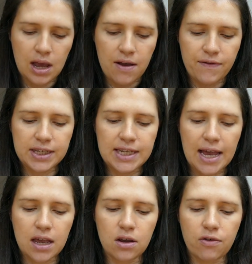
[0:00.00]
The
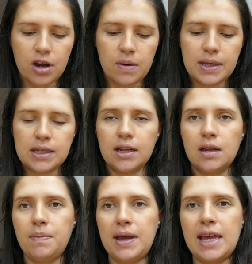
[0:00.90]
second group is going
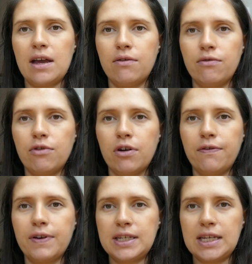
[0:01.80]
to be
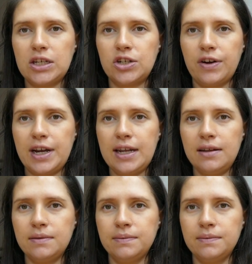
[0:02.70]
rough citrine.